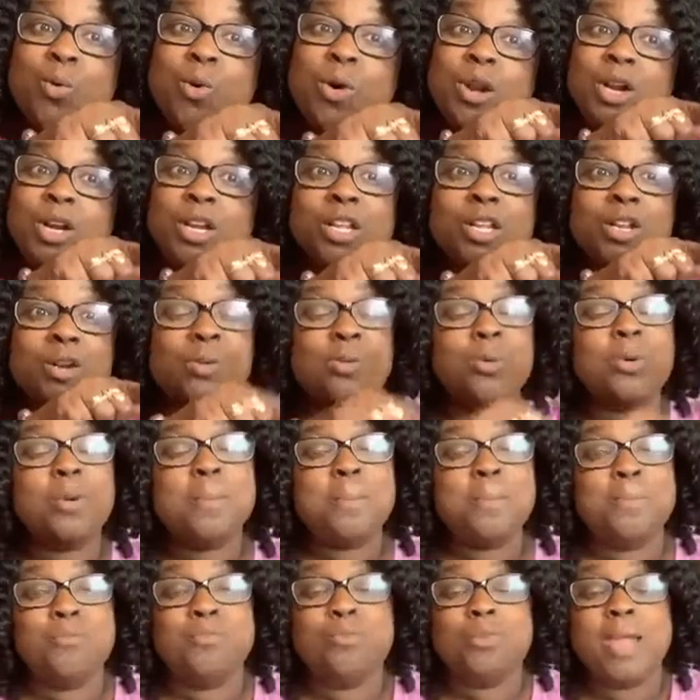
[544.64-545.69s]
corner,
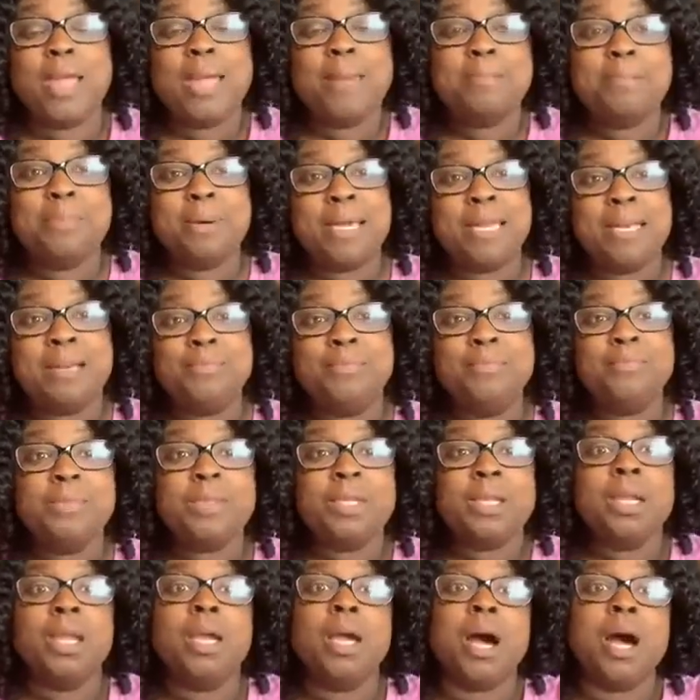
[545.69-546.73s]
little red button,
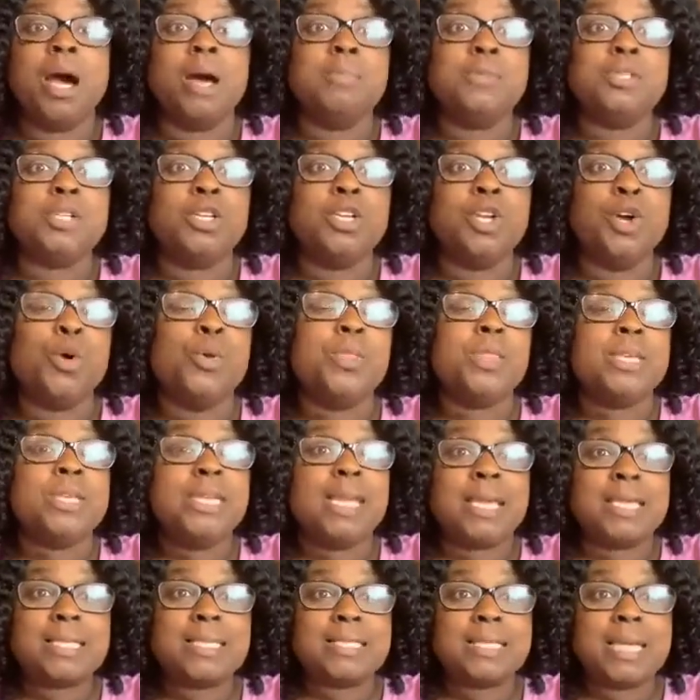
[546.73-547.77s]
to know the
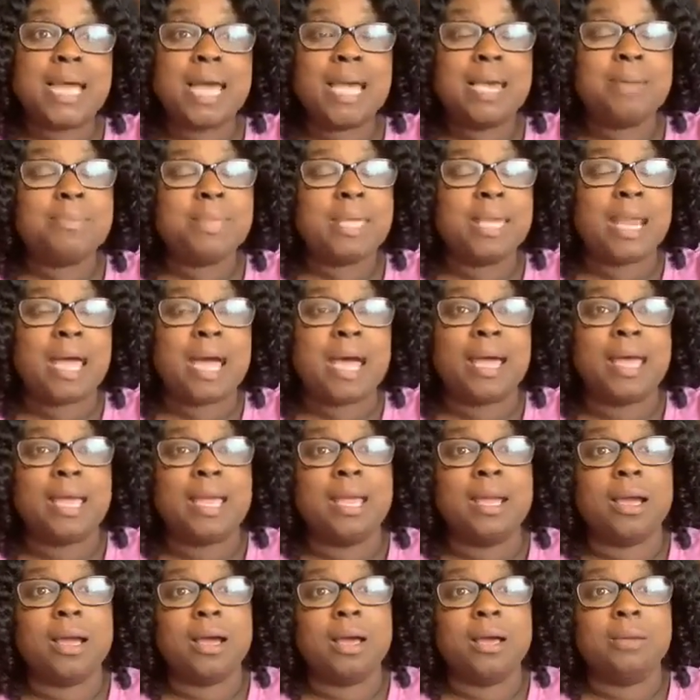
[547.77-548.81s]
next time that
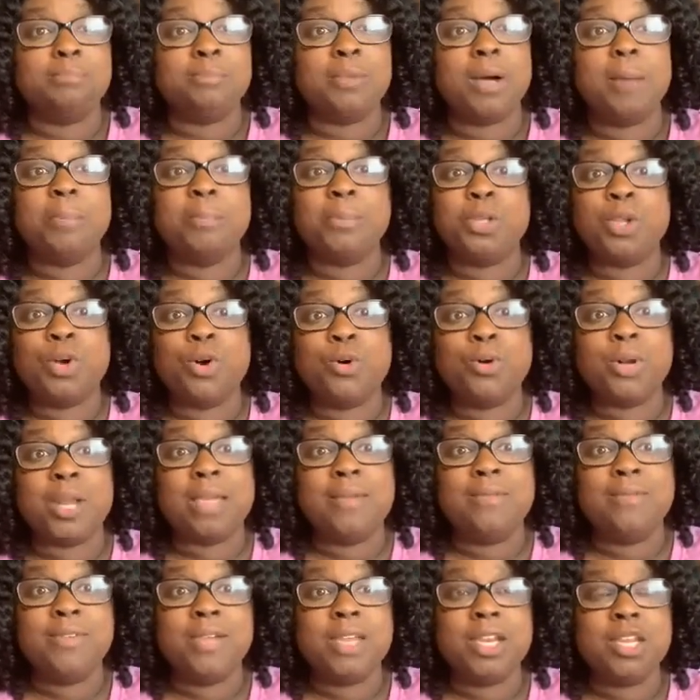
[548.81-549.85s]
I upload
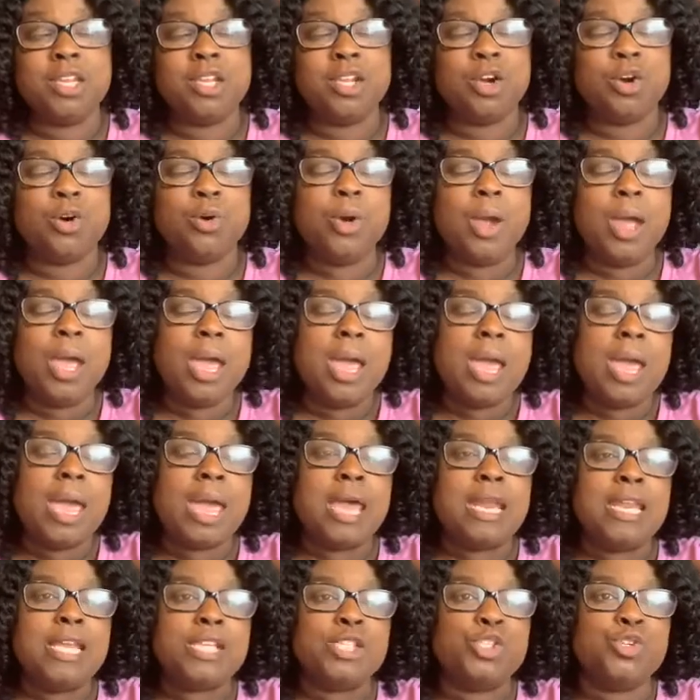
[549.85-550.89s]
a video
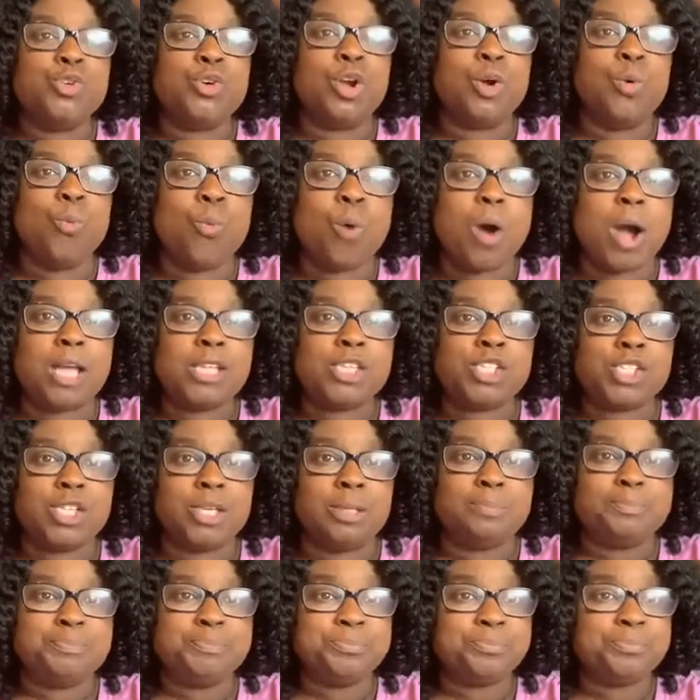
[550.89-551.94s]
and that you can watch
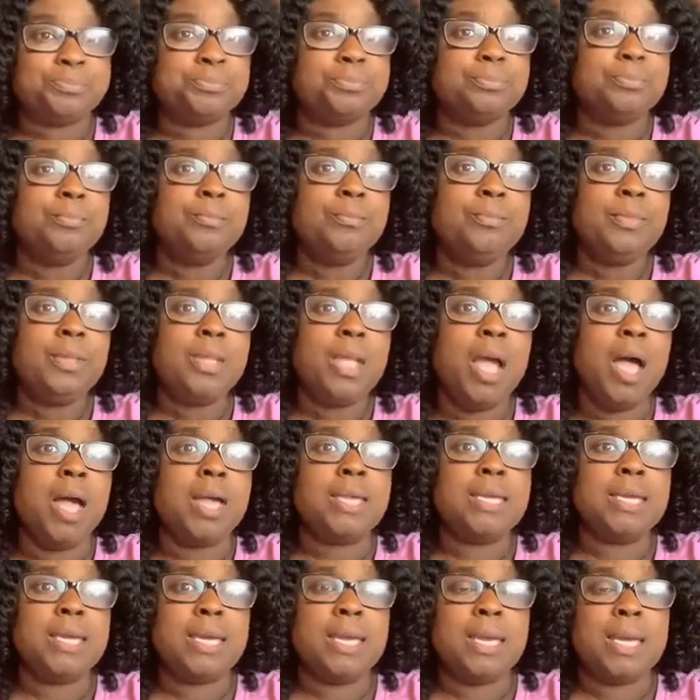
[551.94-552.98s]
it.
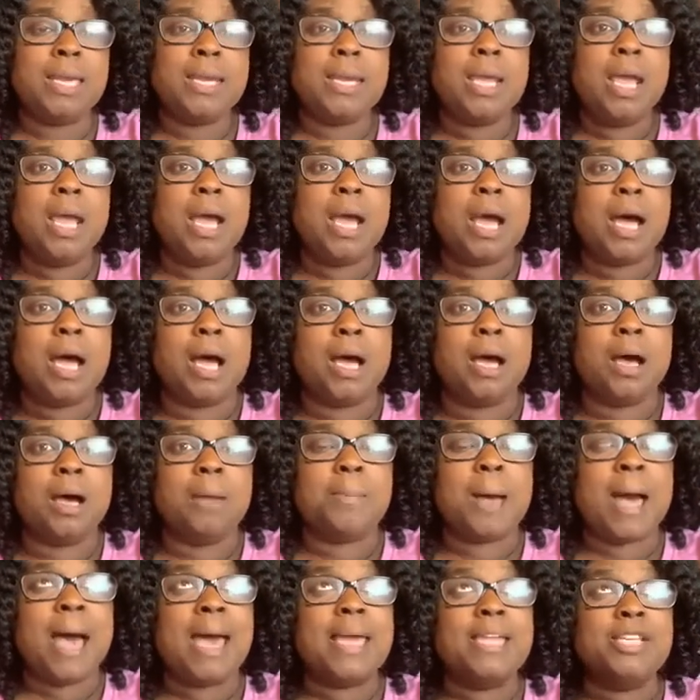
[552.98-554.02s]
Again,
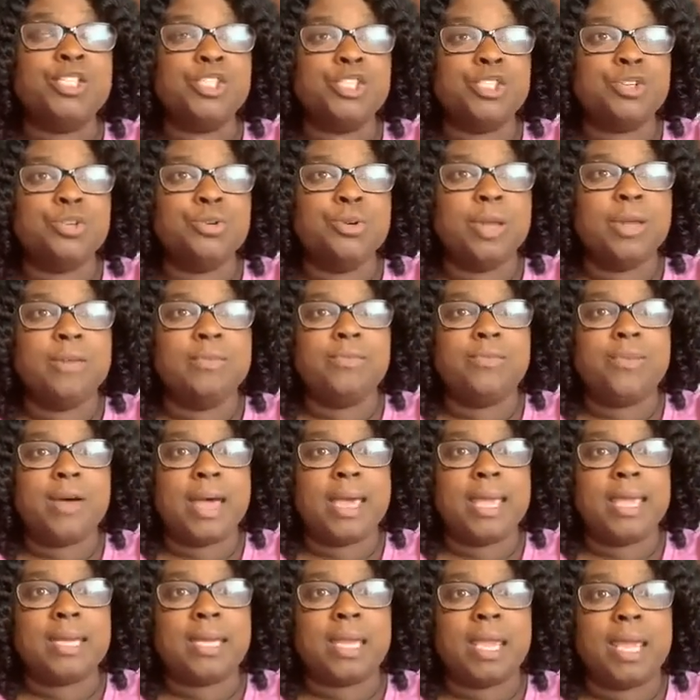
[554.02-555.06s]
I do
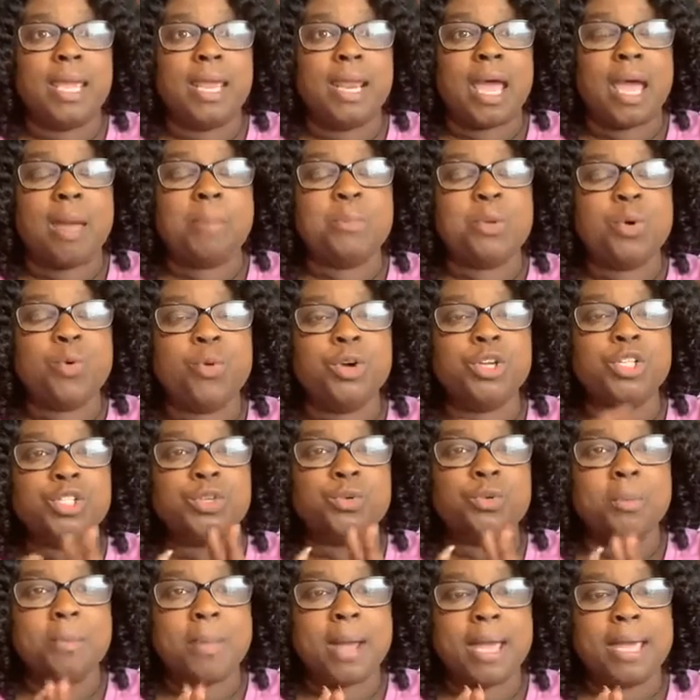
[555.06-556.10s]
invite, and I'm going
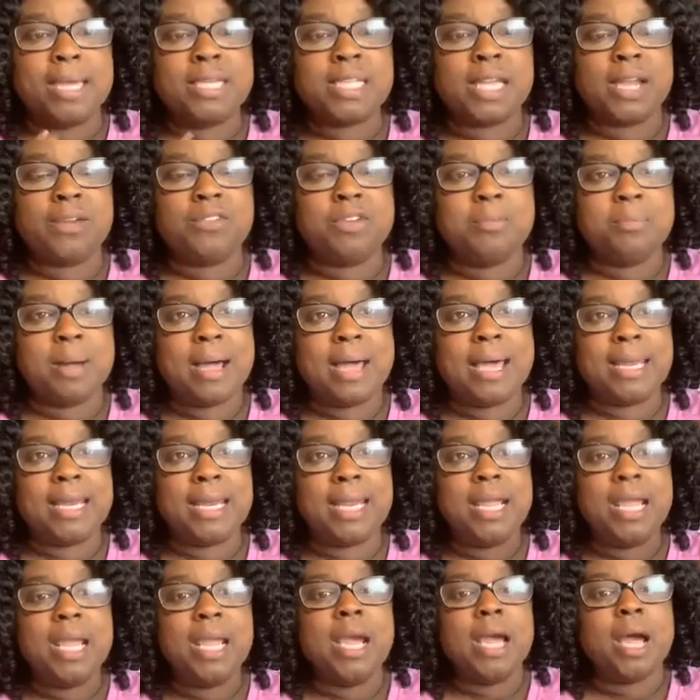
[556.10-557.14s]
to remind
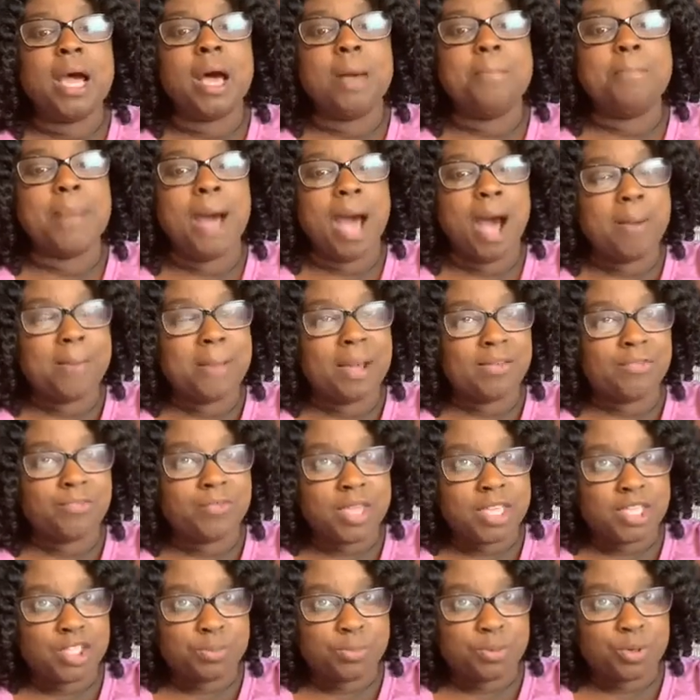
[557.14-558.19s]
everybody about my
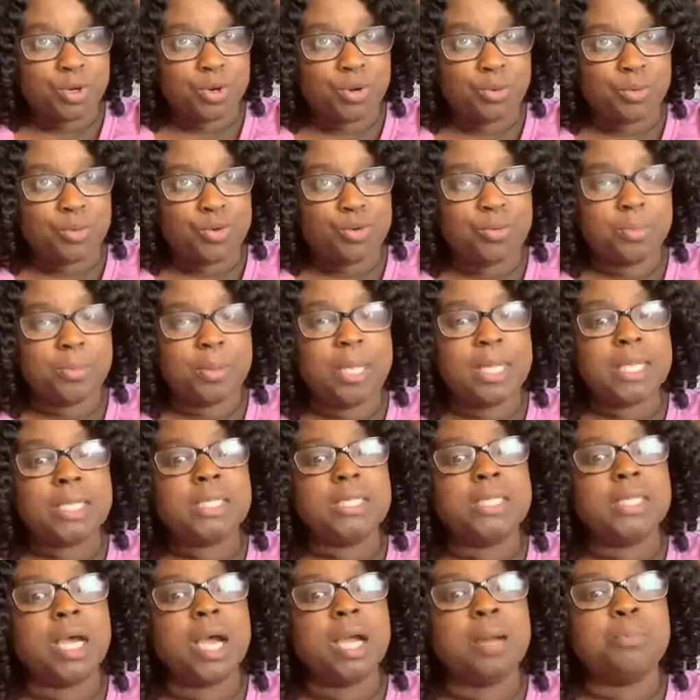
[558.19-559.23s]
Facebook group.
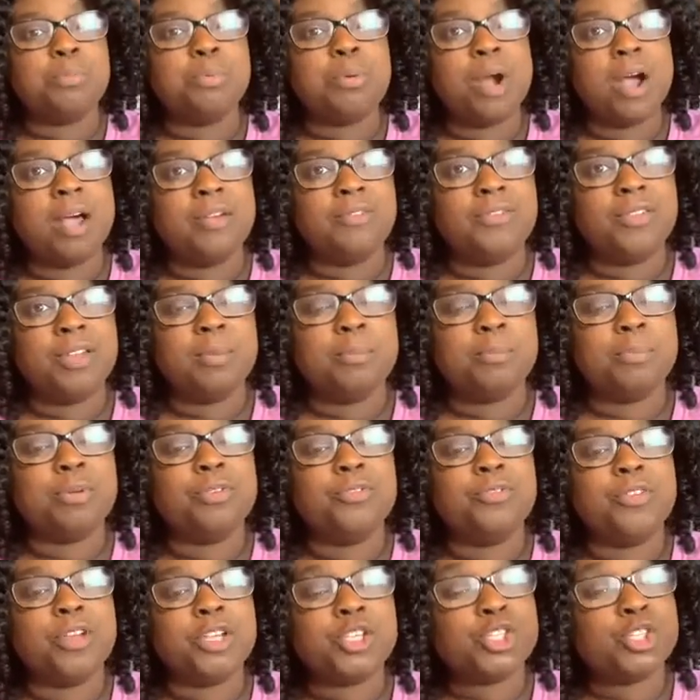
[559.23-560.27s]
It's Nonprofit
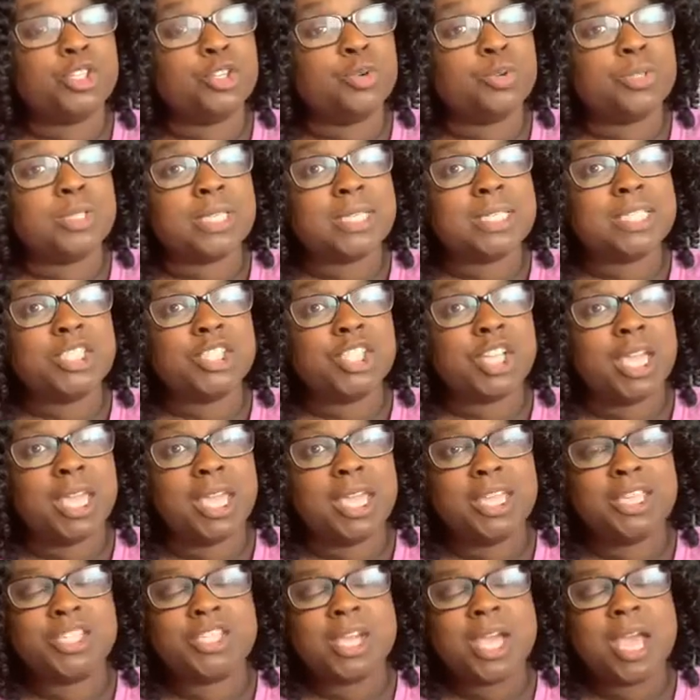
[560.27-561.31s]
Professionals
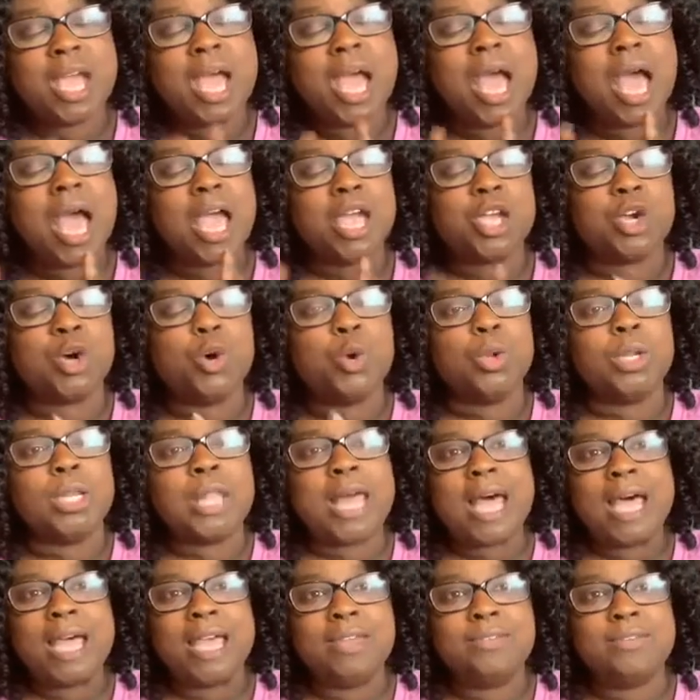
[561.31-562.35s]
Exchange. I go
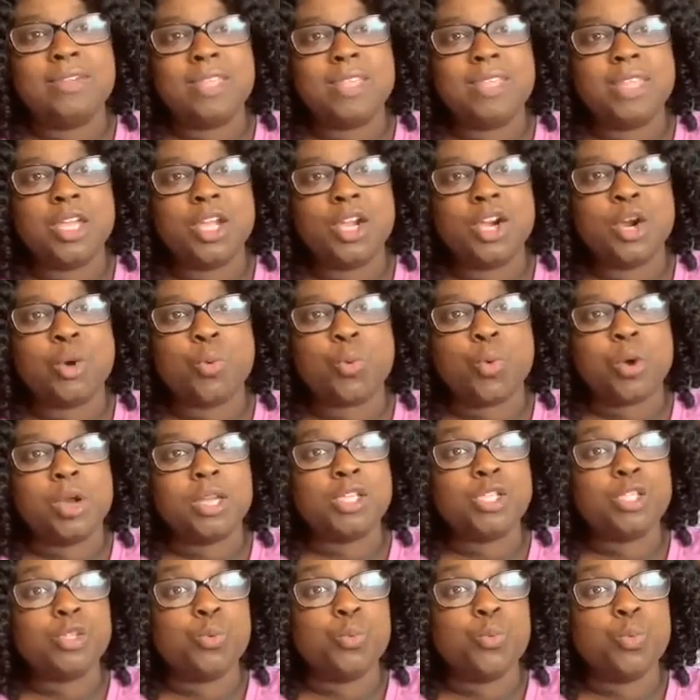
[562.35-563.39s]
live in there
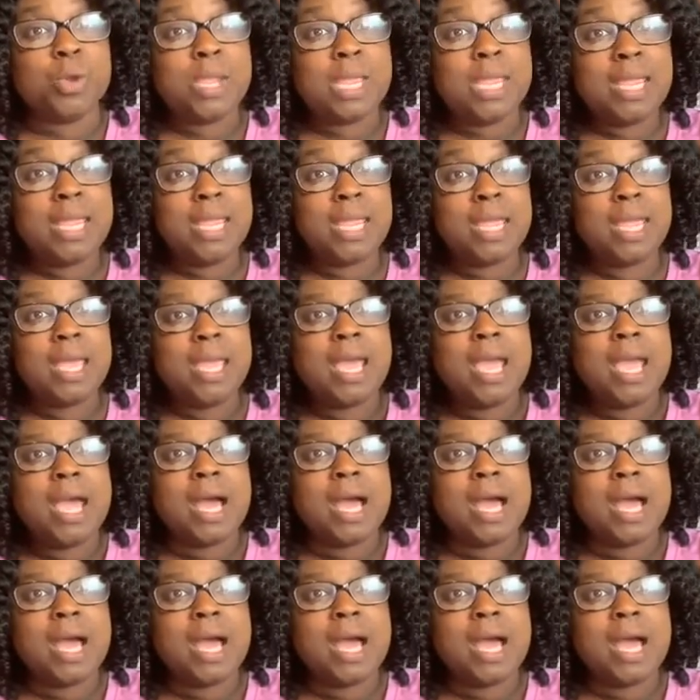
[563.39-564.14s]
once a week